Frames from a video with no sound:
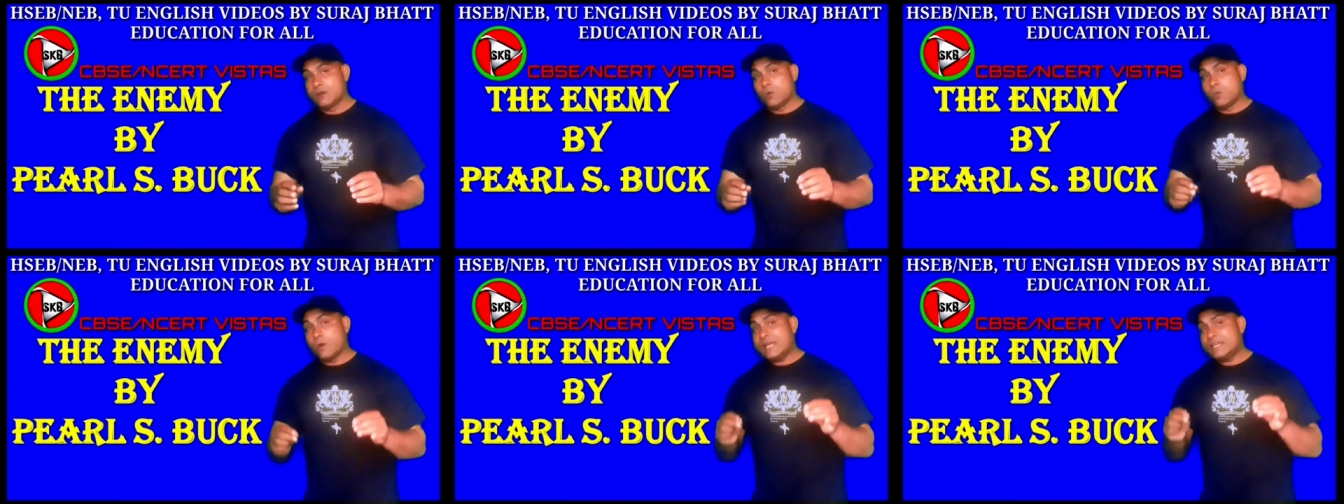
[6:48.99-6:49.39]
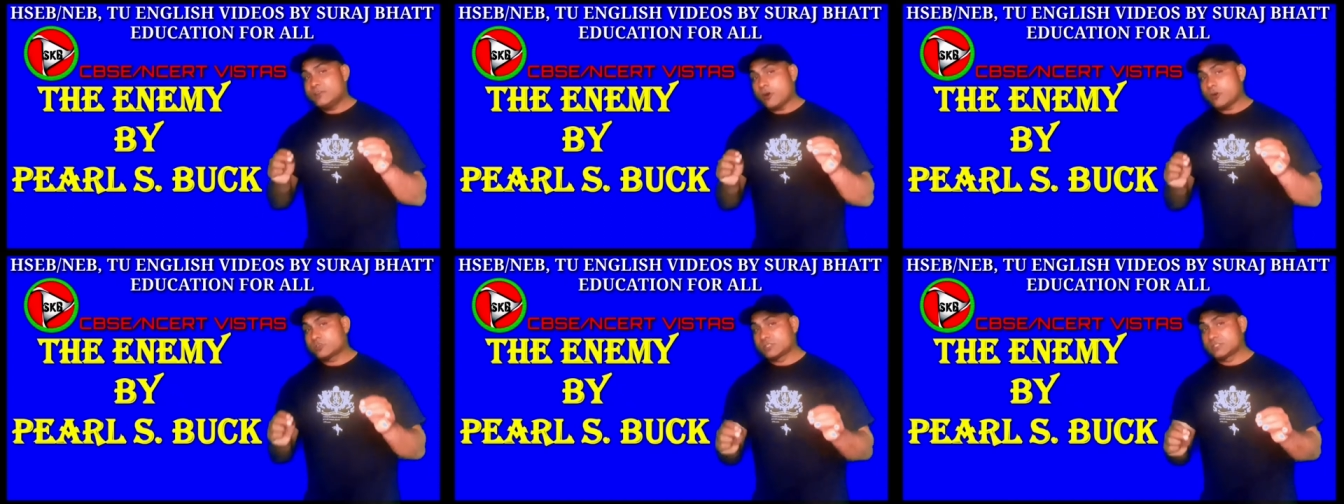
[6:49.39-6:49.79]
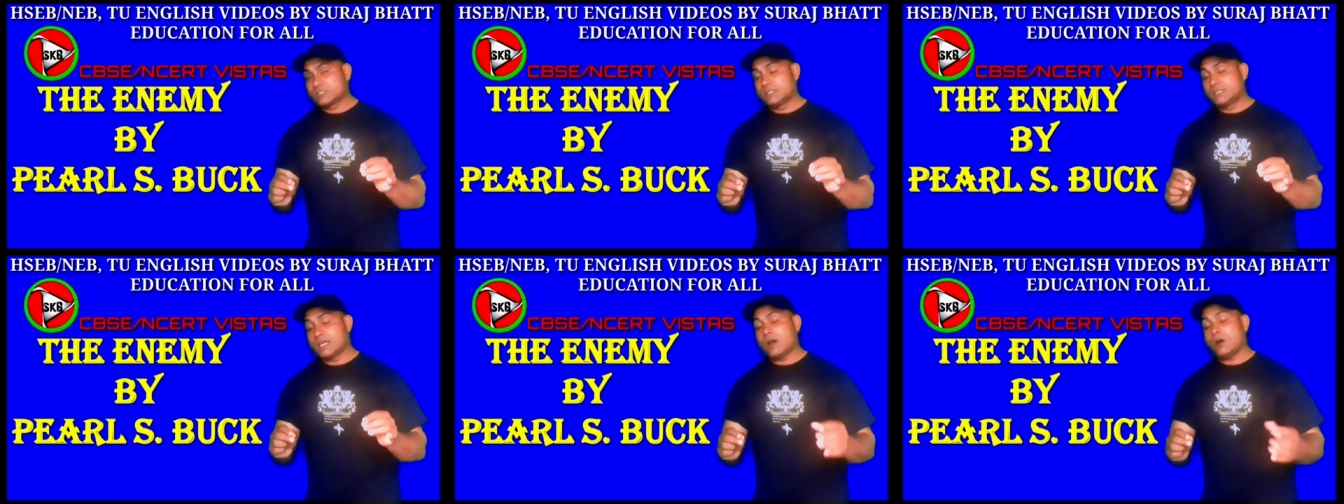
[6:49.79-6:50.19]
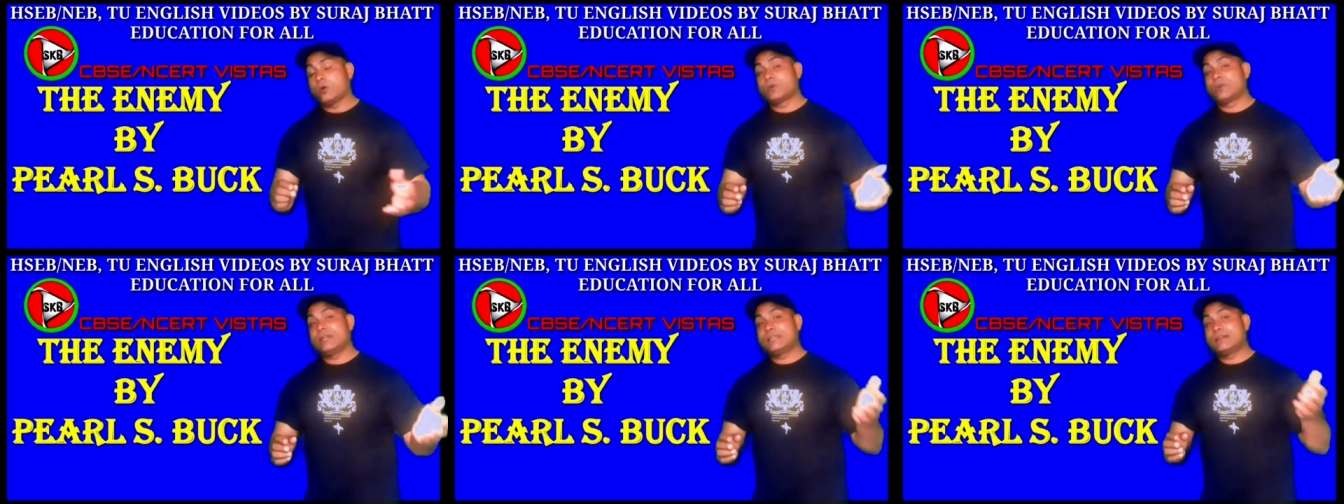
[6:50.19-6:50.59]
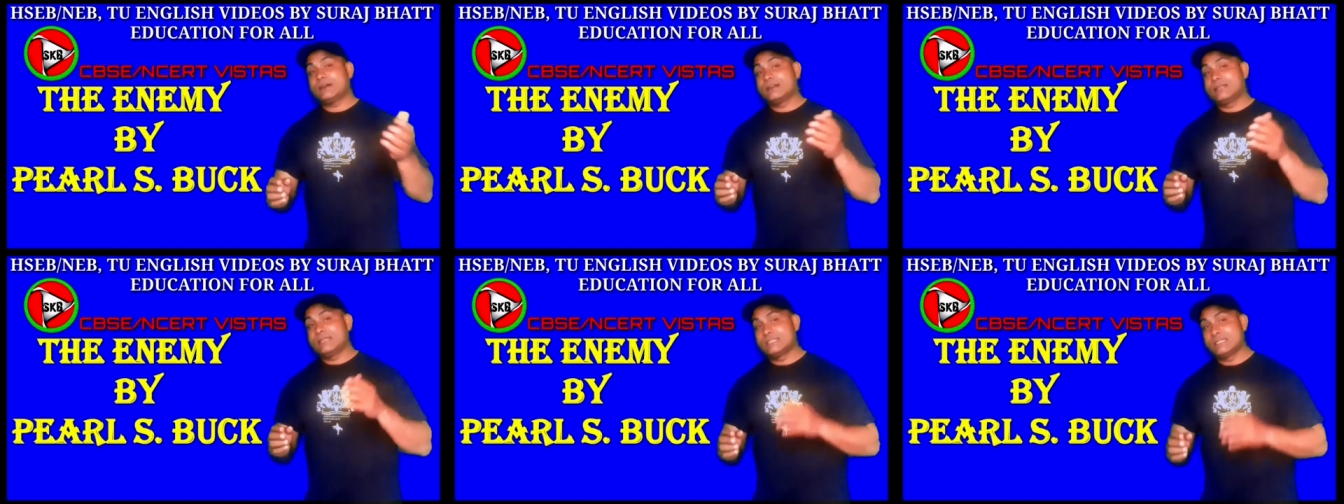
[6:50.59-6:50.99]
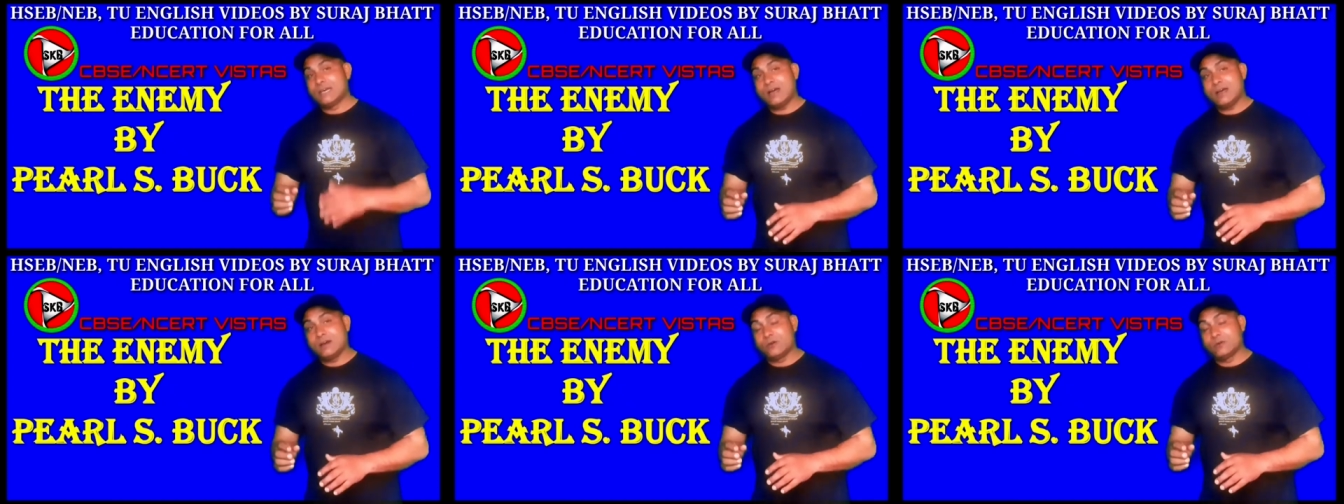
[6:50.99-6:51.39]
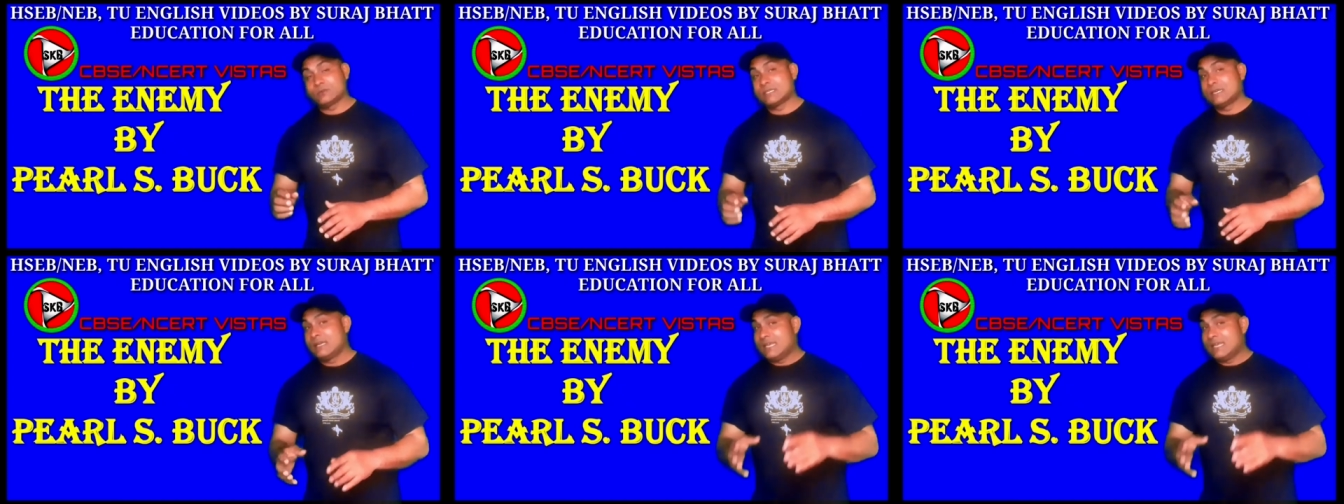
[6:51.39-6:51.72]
When Dr. Sadao returned to his house,